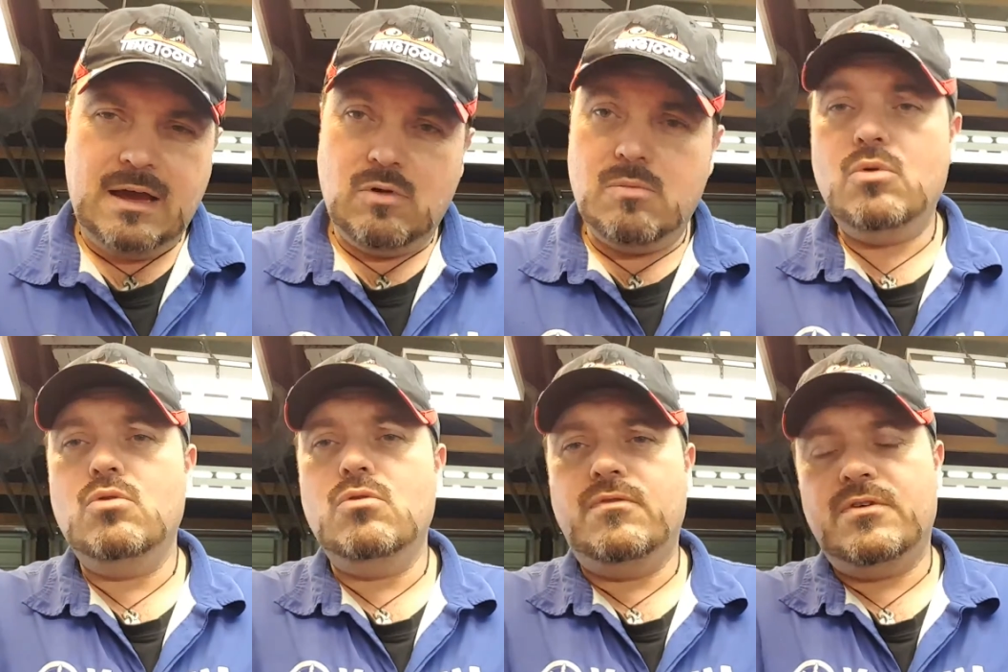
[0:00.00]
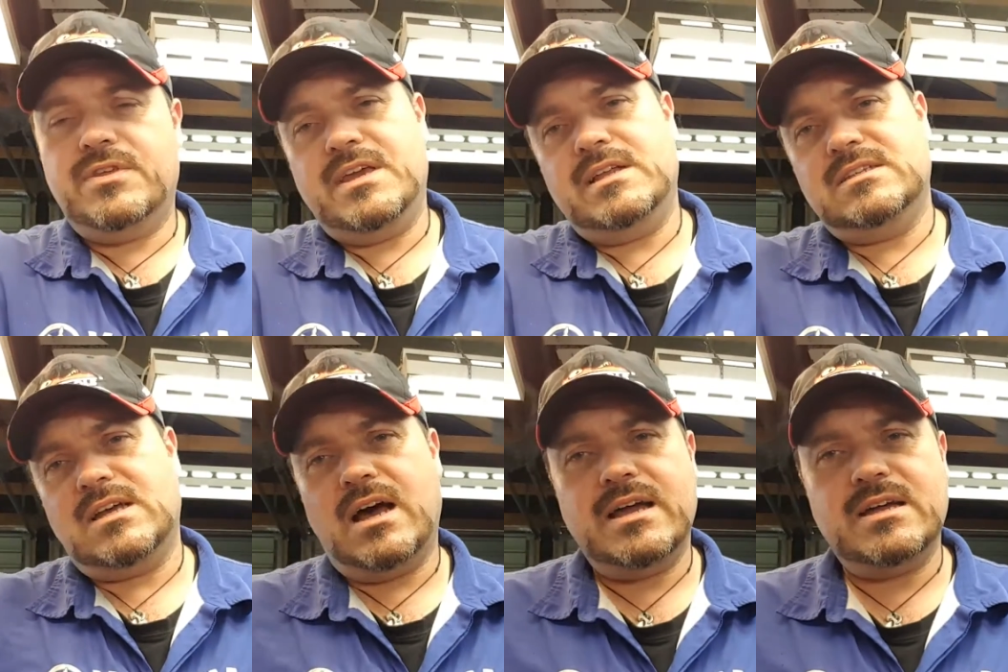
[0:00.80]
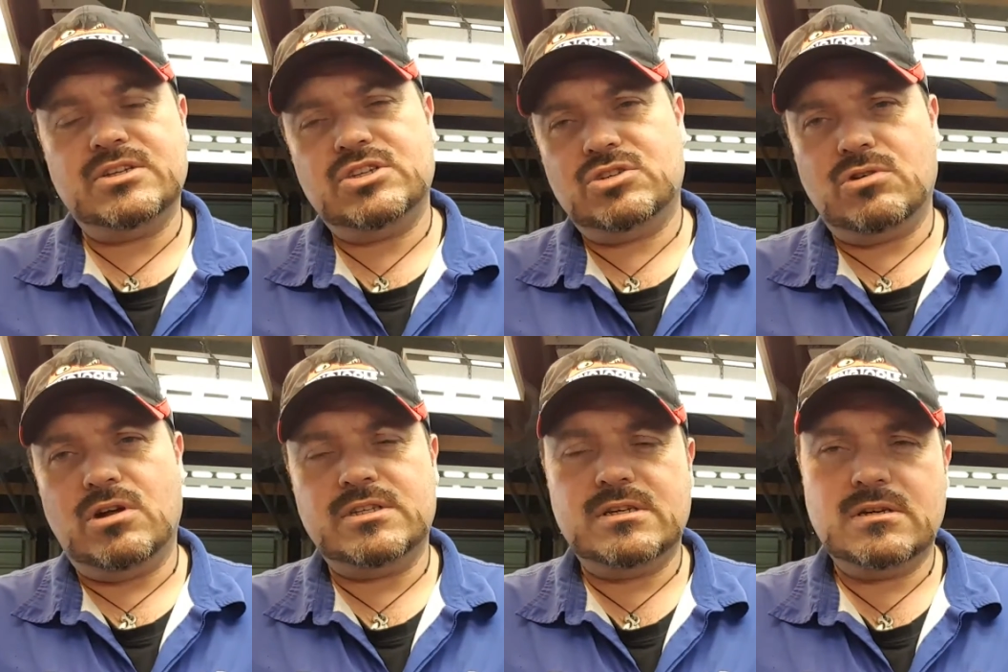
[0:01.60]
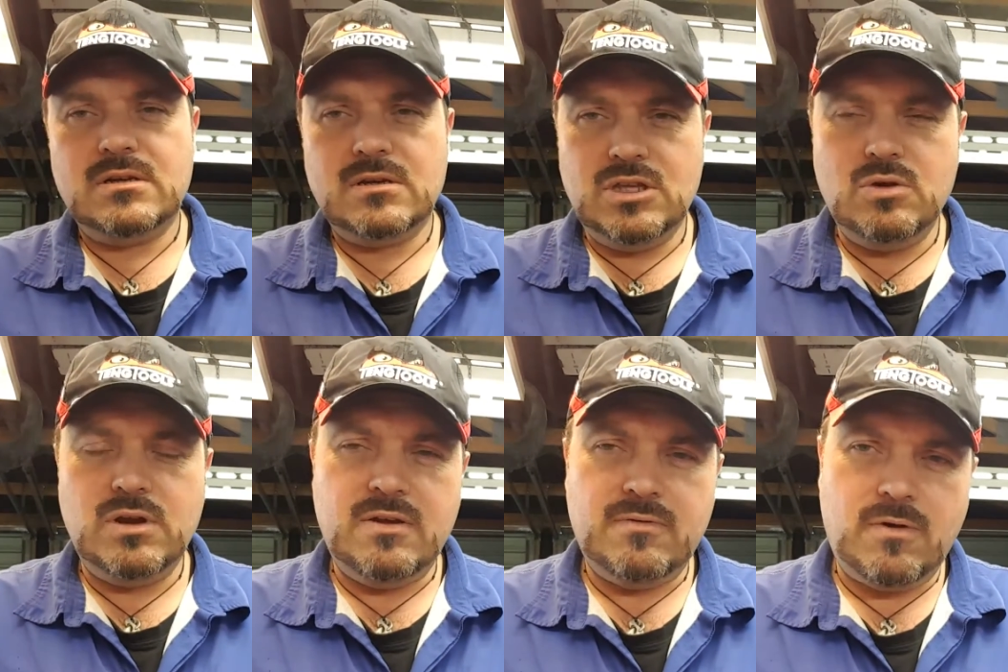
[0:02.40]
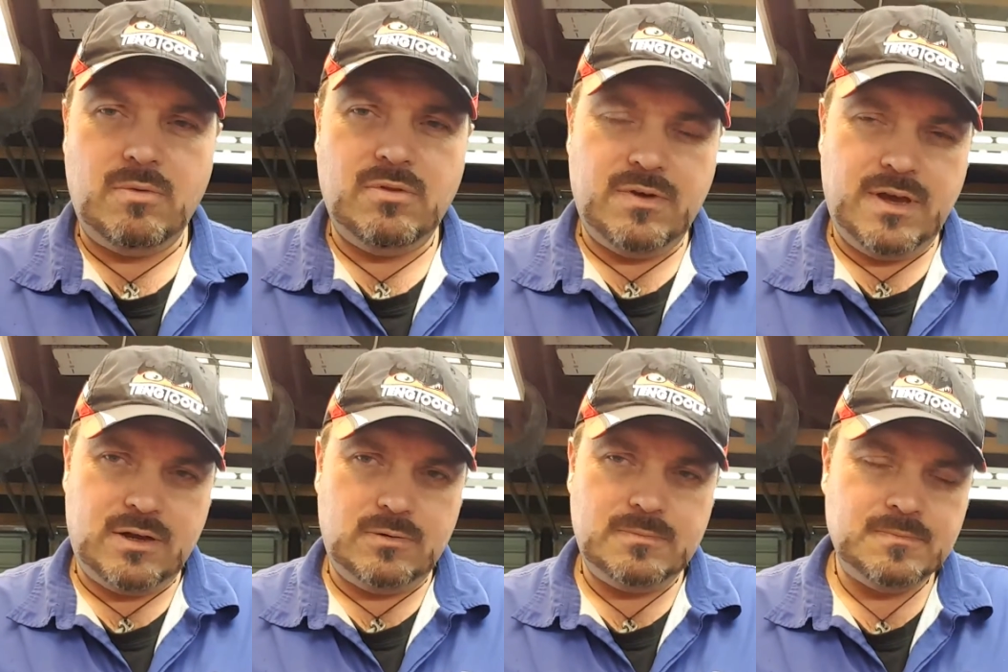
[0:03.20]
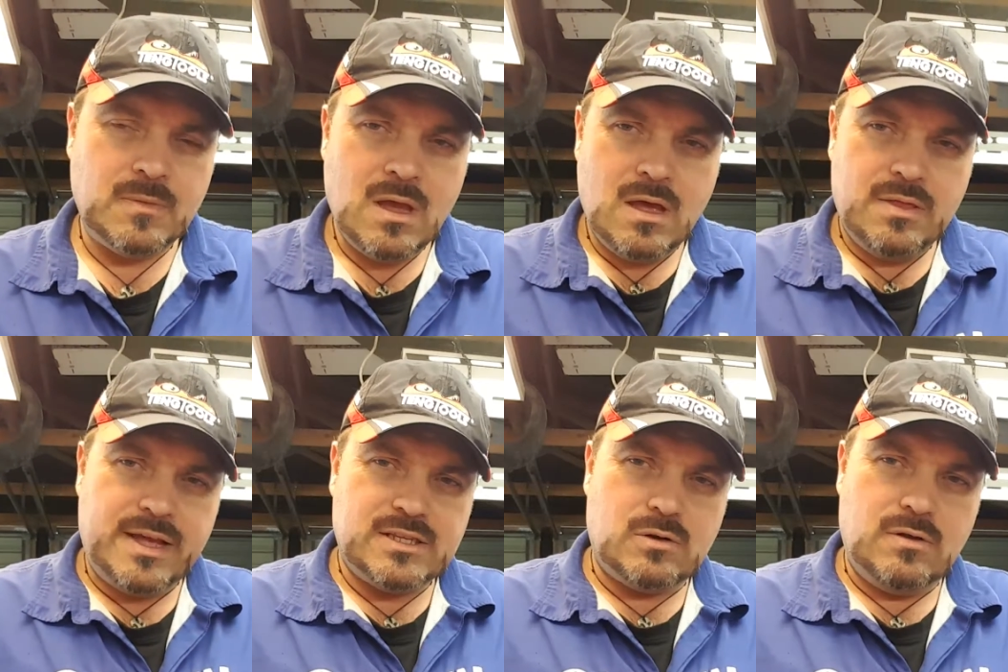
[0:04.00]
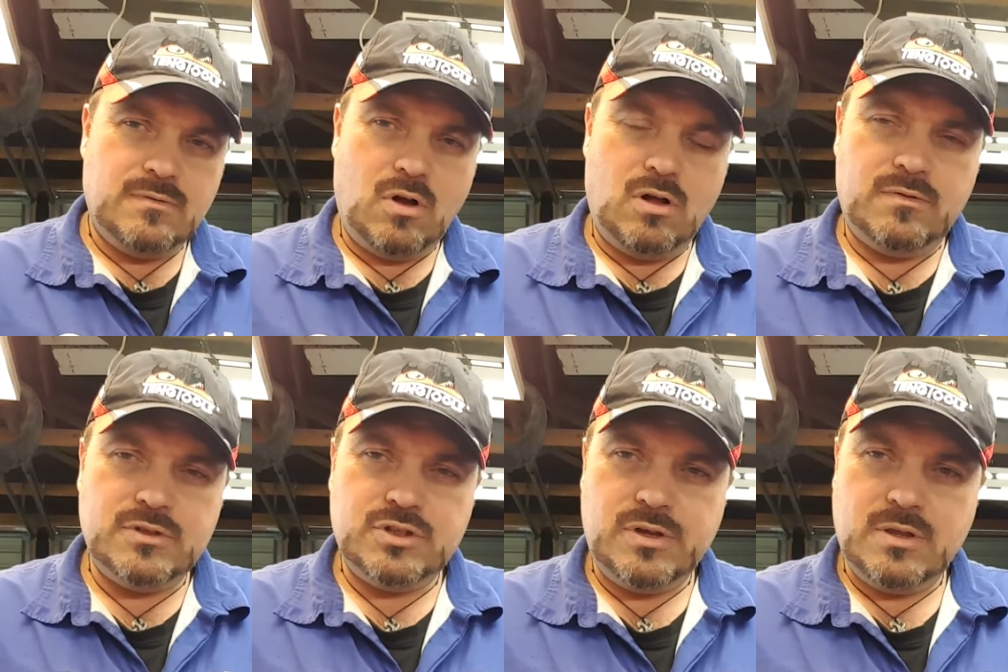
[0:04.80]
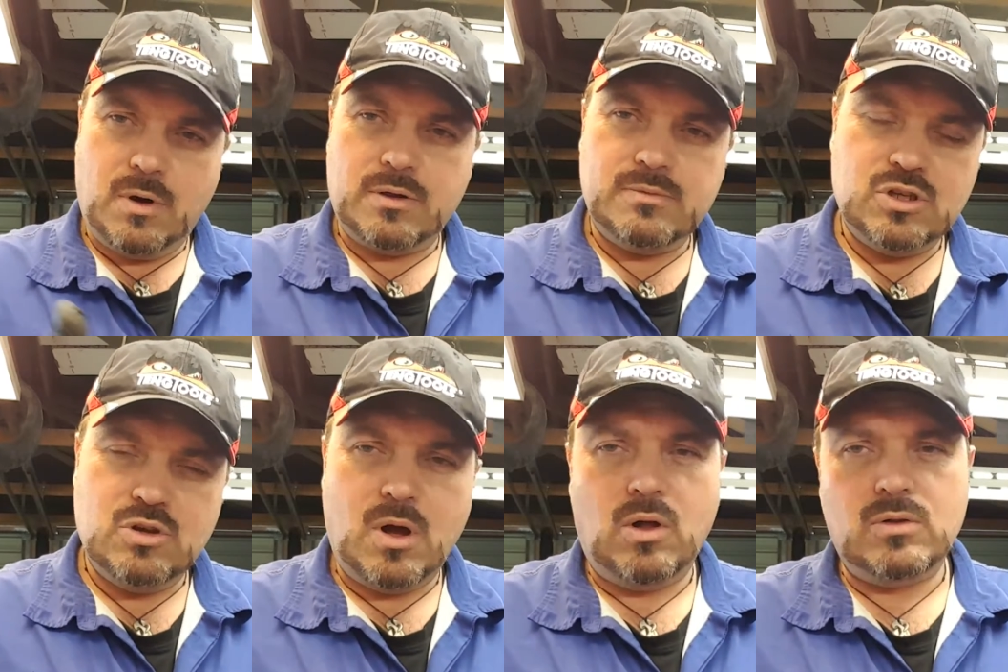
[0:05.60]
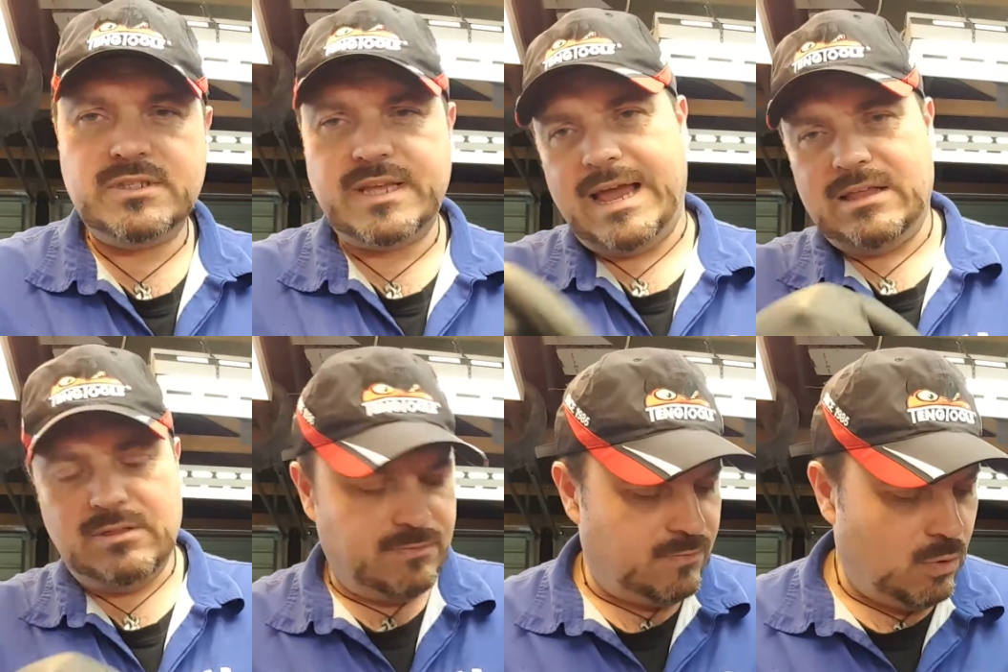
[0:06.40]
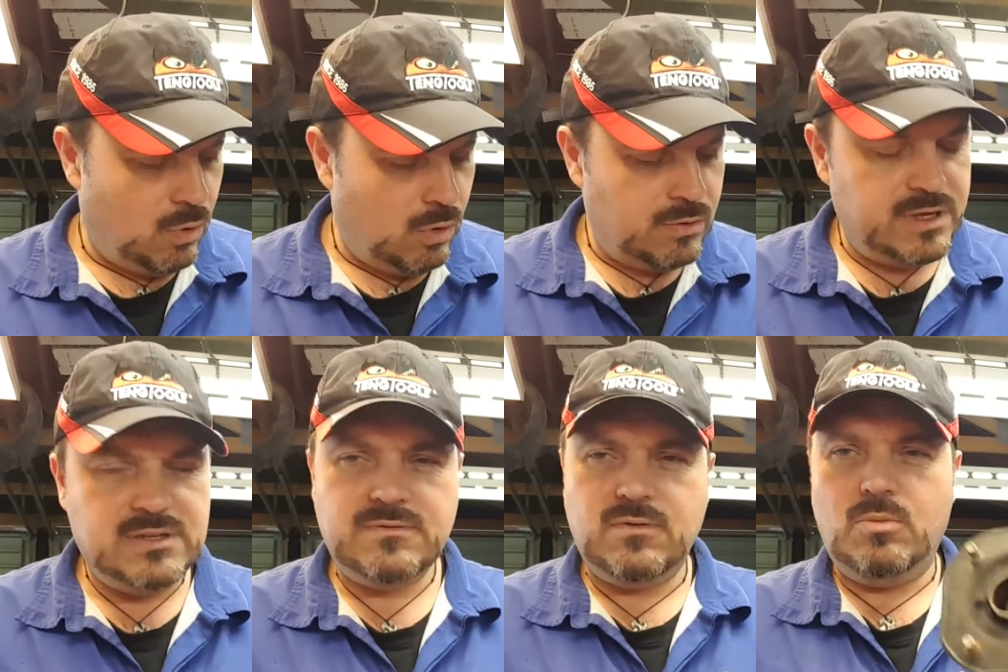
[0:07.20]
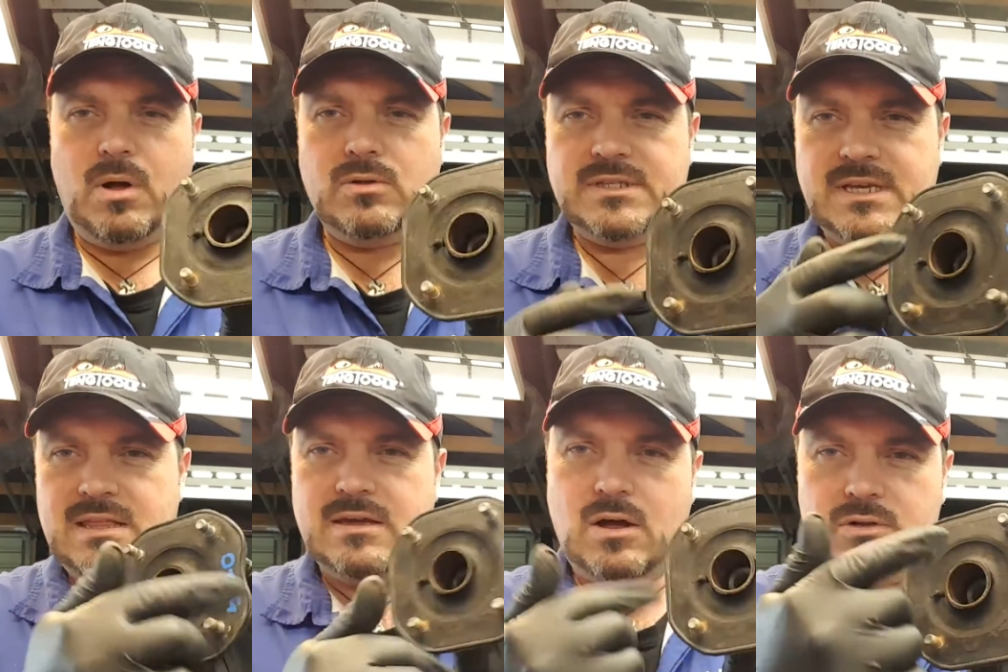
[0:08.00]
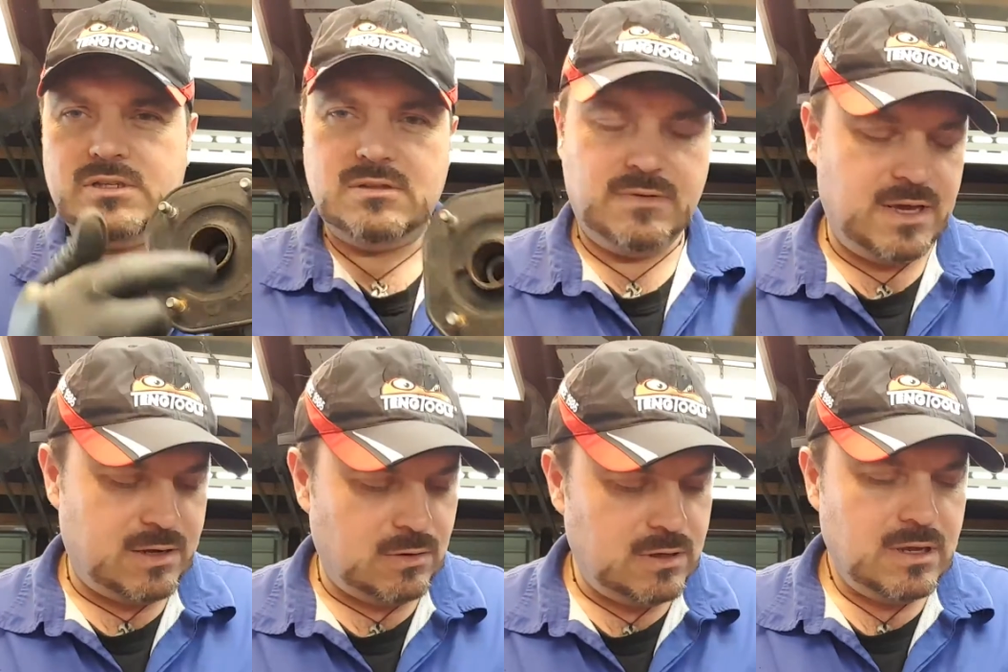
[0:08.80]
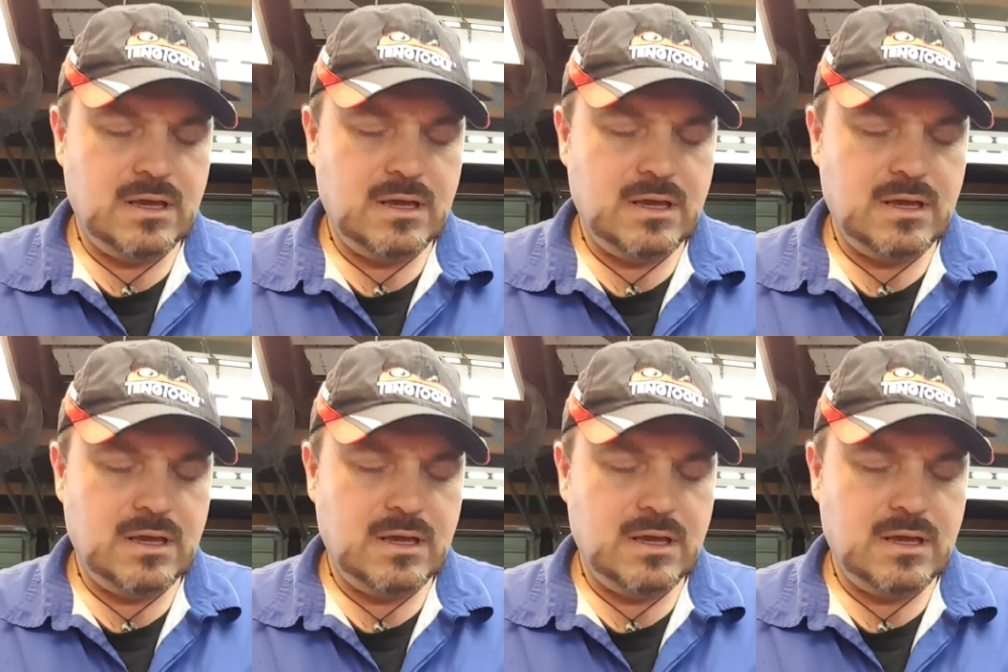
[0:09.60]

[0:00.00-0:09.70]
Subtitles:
remove the entire strut unit from the vehicle. That's going to involve undoing the bottom two bolts and these four bolts here that hold it to the vehicle.